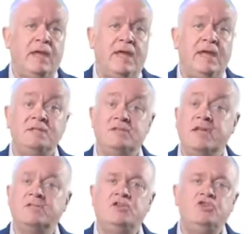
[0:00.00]

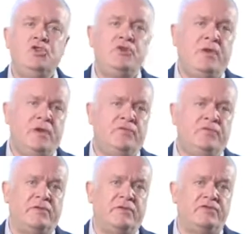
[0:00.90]
NSAIDs are not
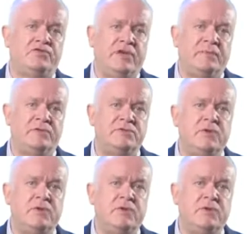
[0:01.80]
helpful in the treatment